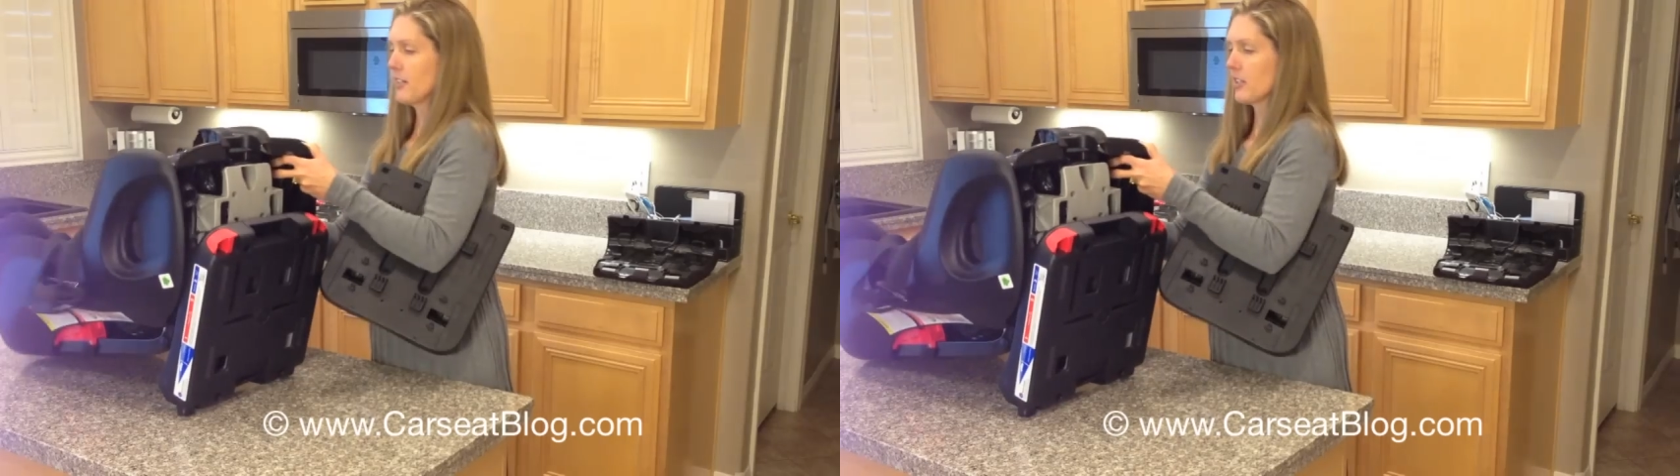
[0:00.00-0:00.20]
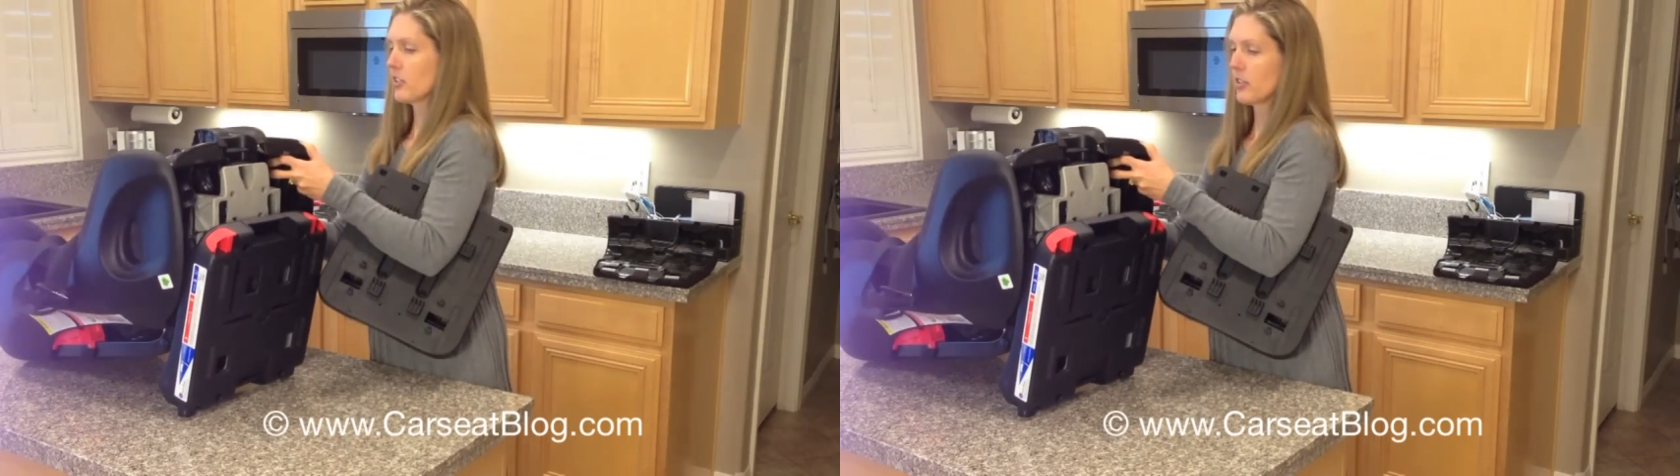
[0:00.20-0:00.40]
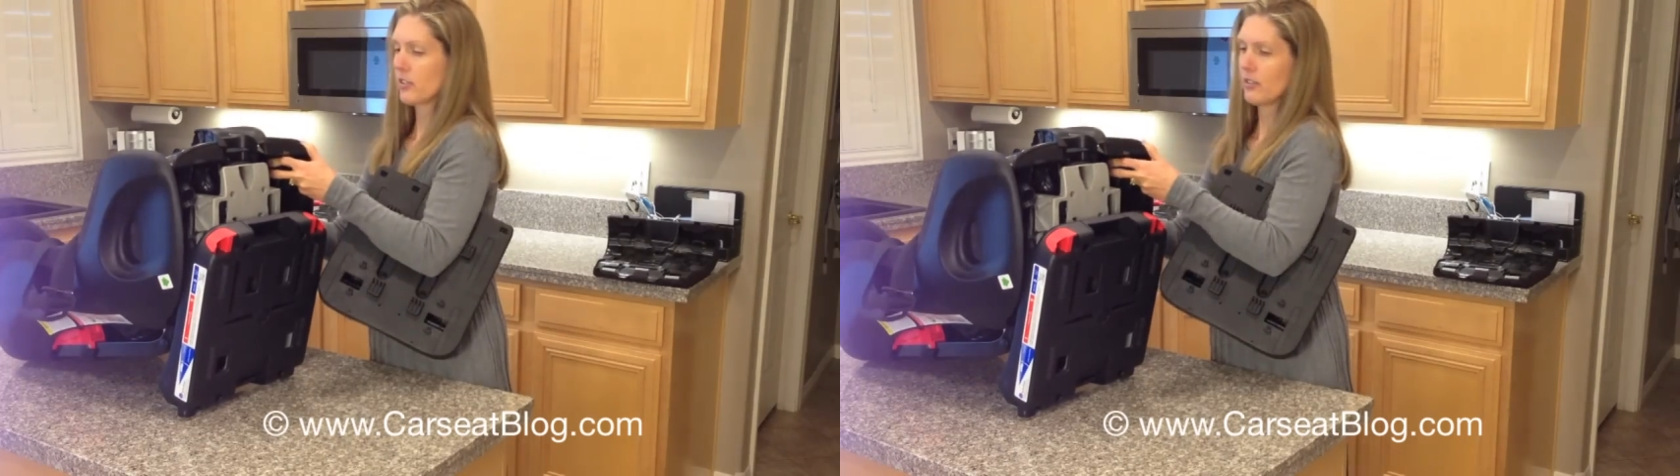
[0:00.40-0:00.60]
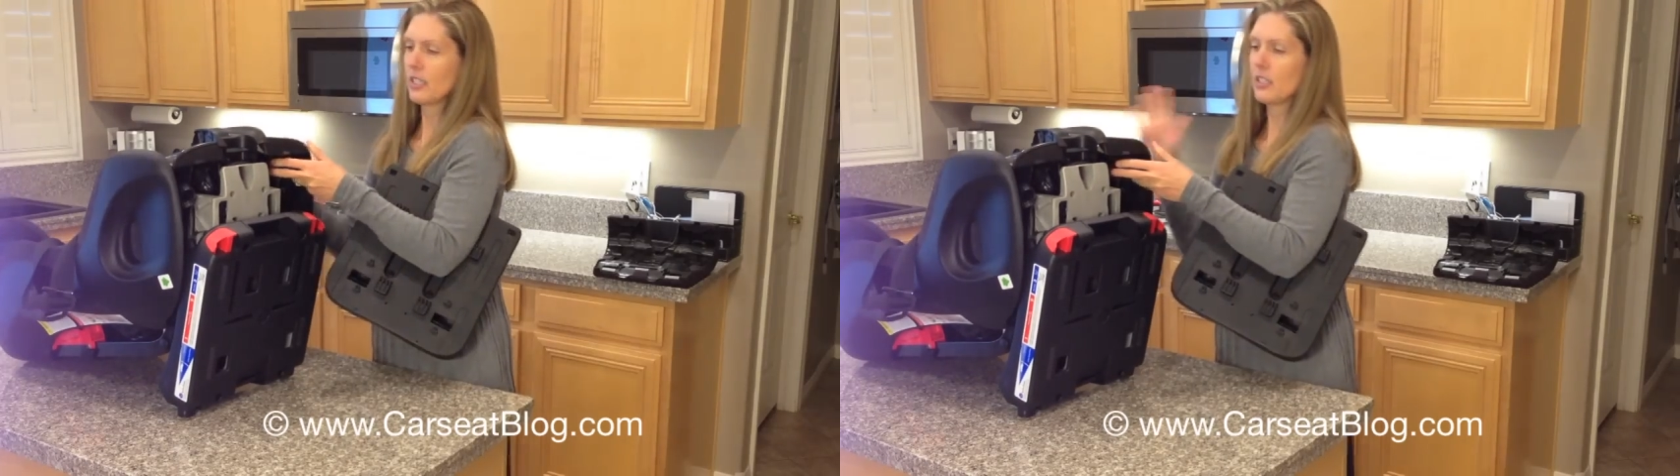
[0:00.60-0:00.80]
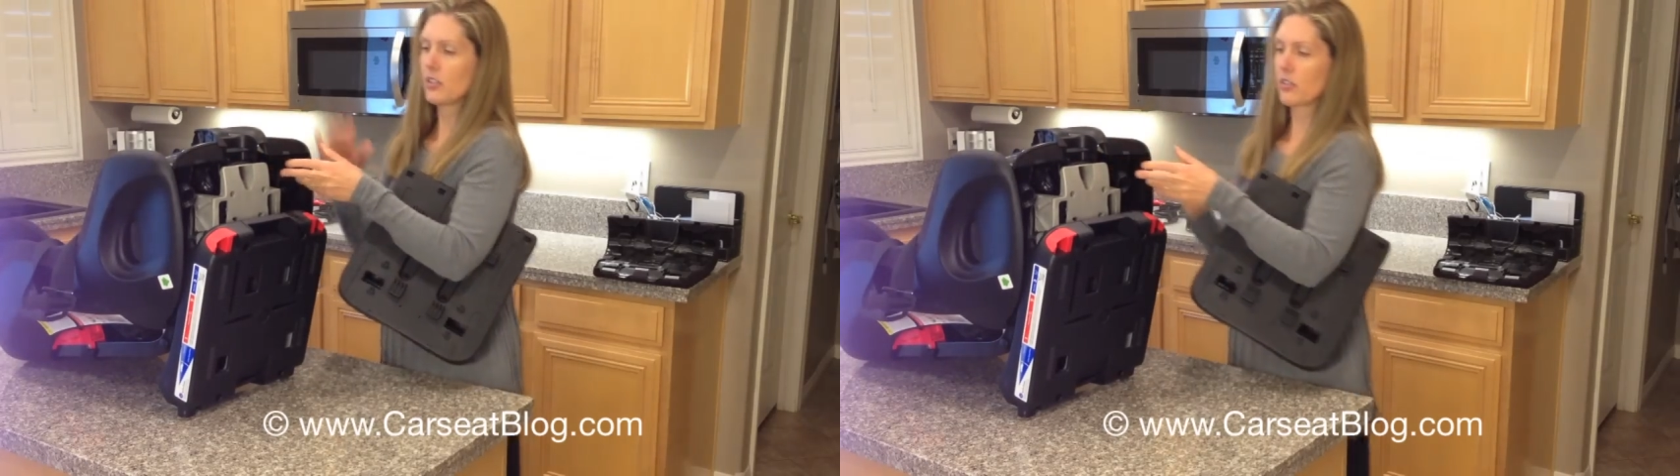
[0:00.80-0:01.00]
find it's
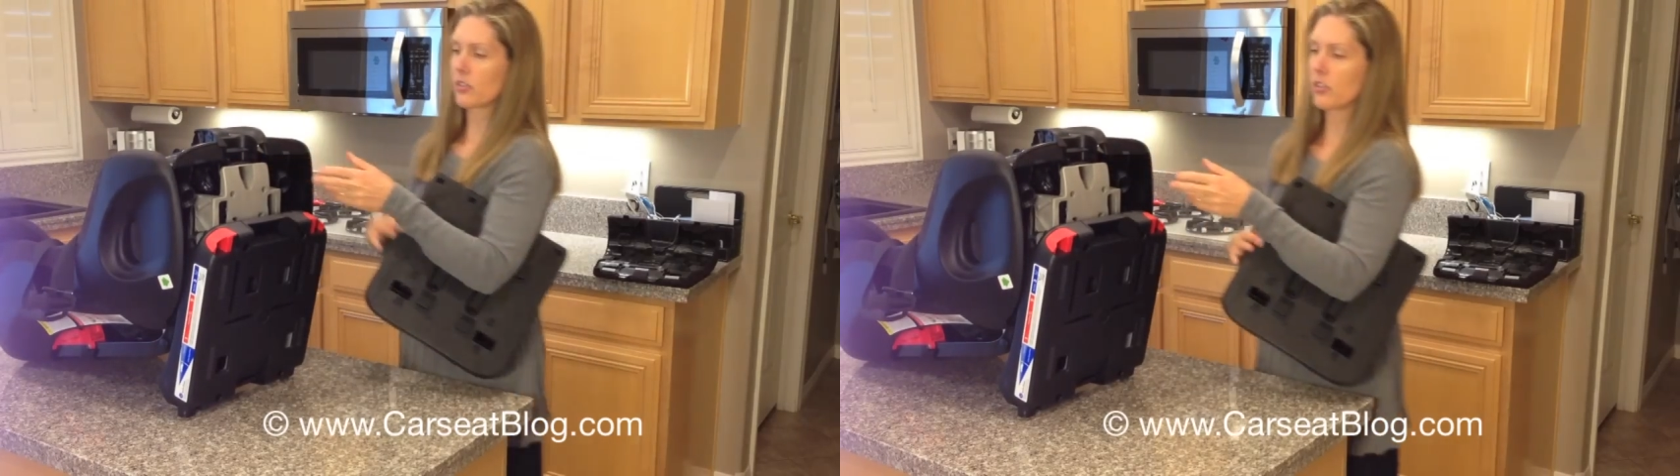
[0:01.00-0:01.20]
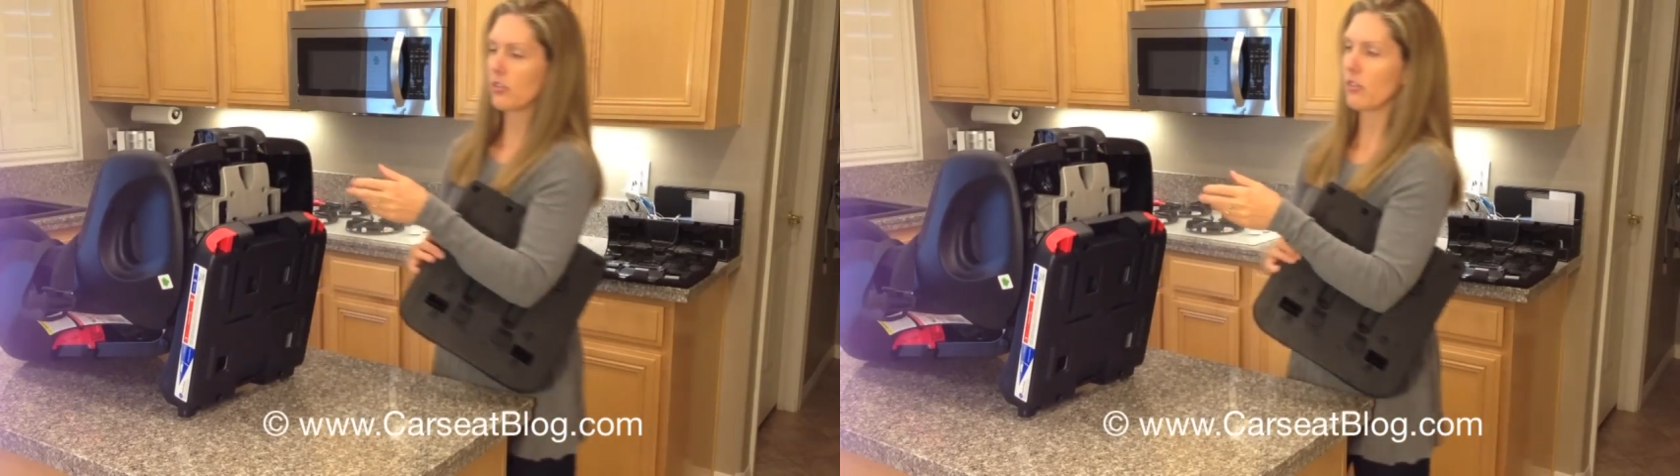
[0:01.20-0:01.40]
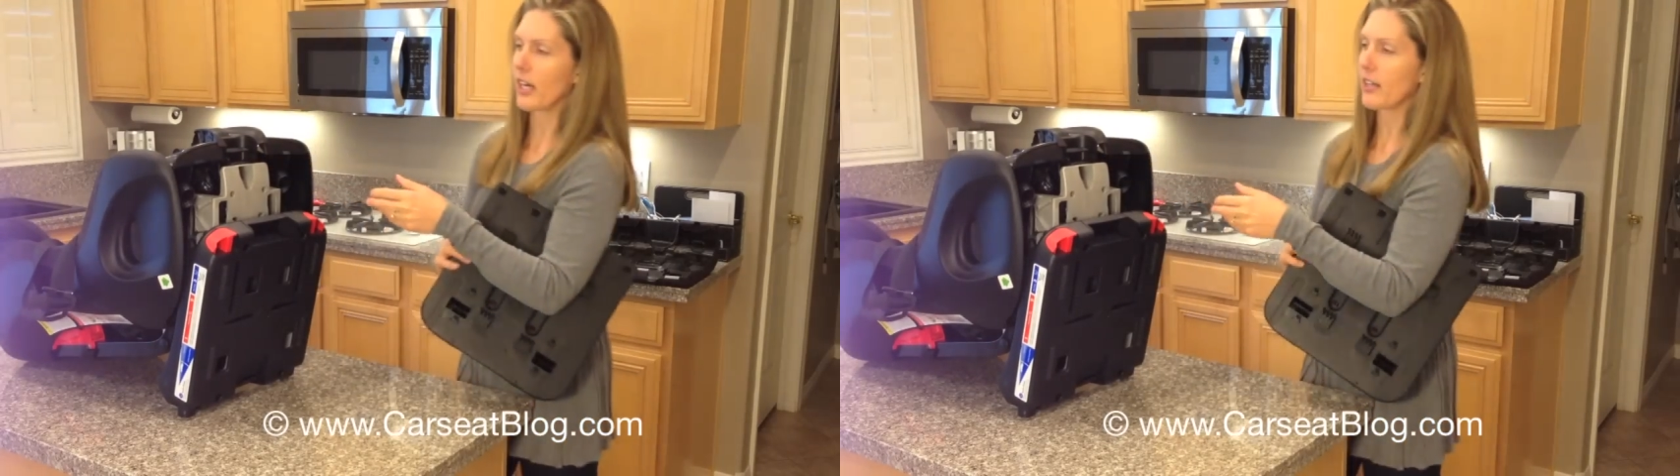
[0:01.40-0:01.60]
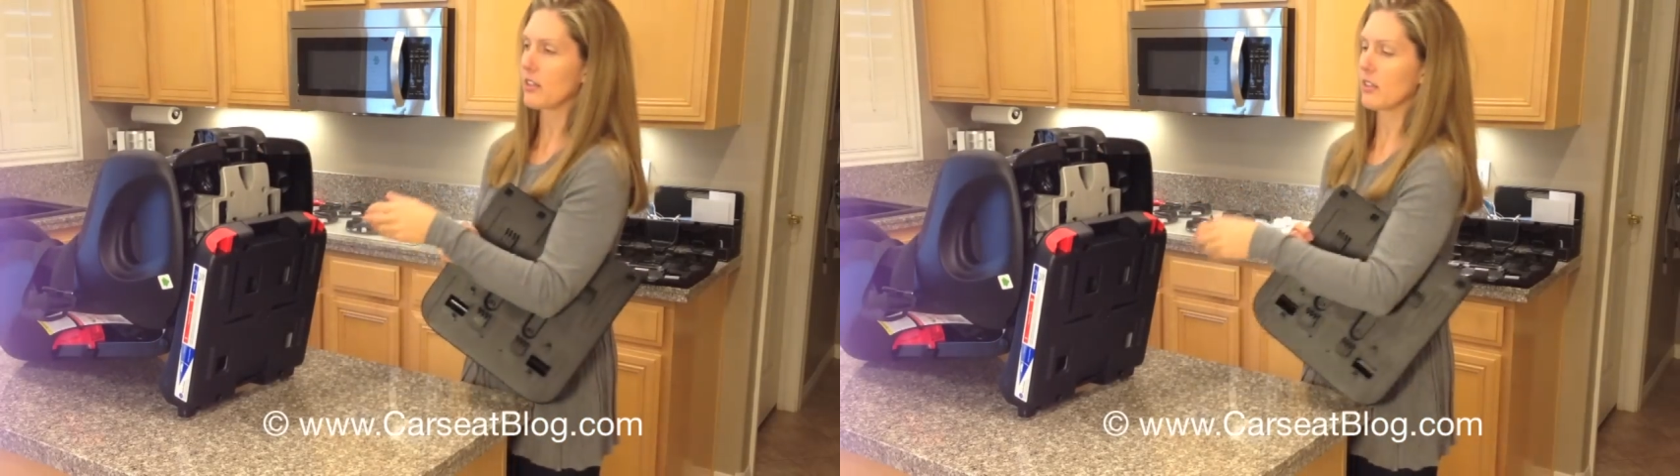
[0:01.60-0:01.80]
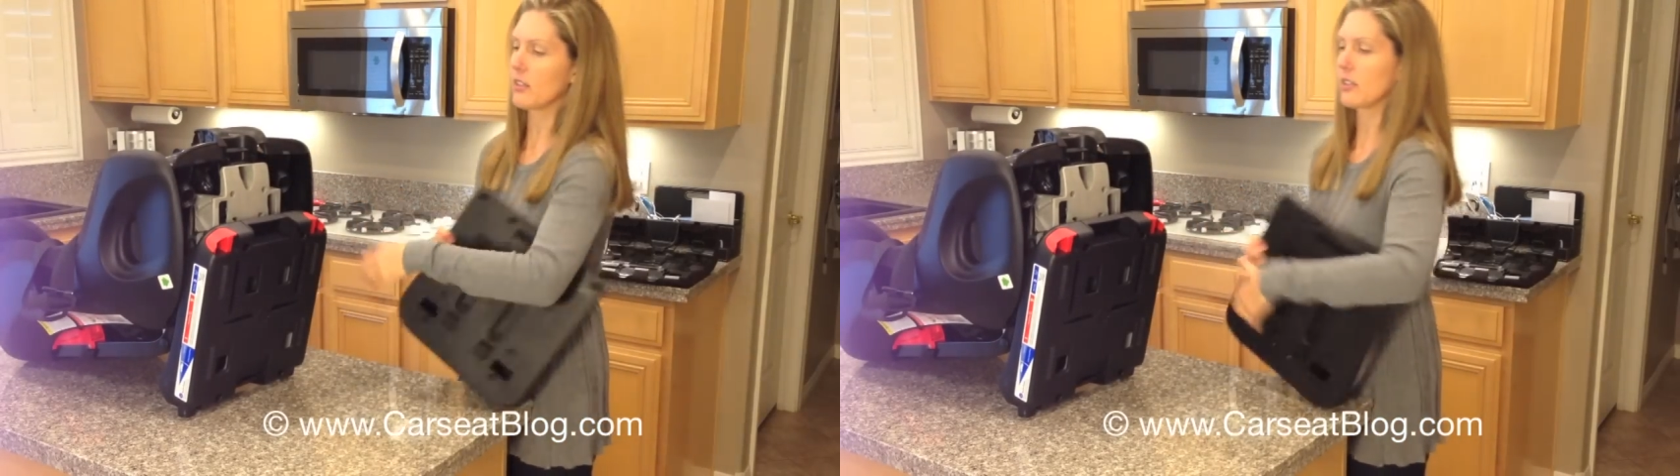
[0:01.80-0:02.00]
easier to do that
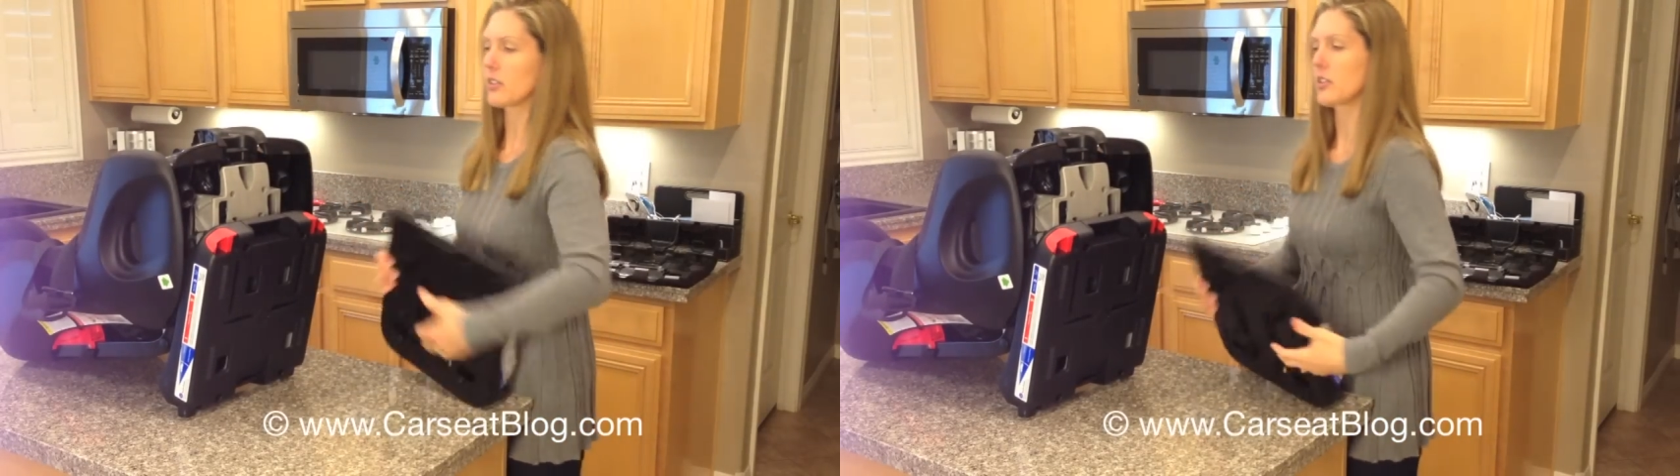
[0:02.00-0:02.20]
than it